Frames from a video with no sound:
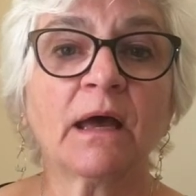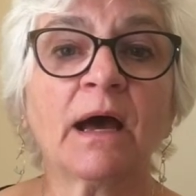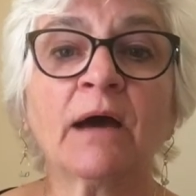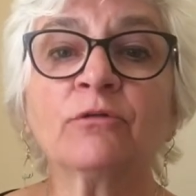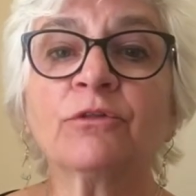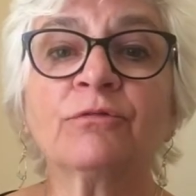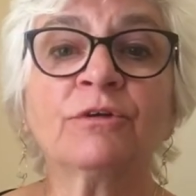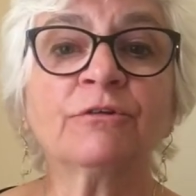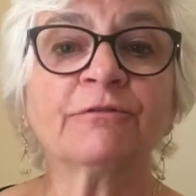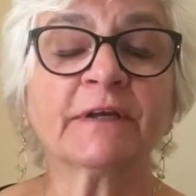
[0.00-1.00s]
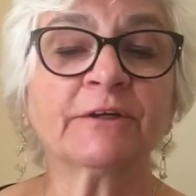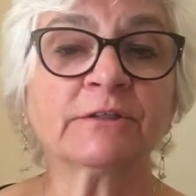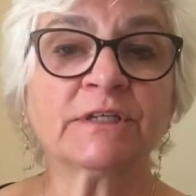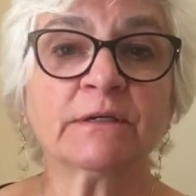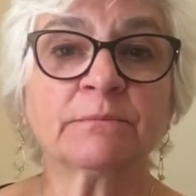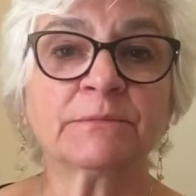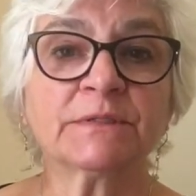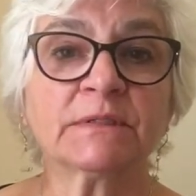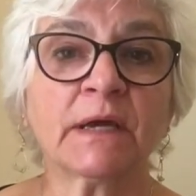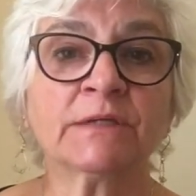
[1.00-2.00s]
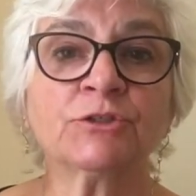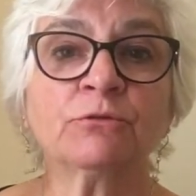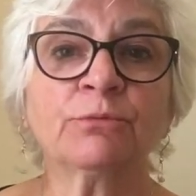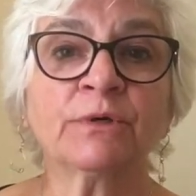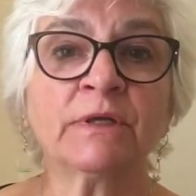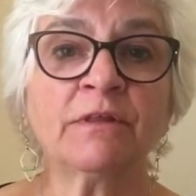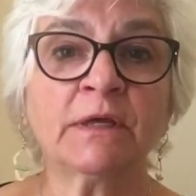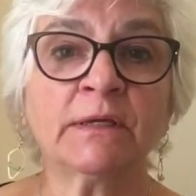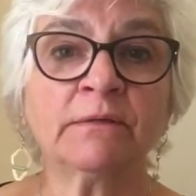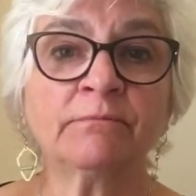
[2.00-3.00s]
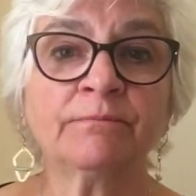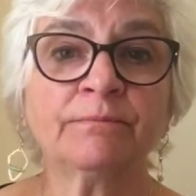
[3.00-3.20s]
out through your fingertips as you breathe in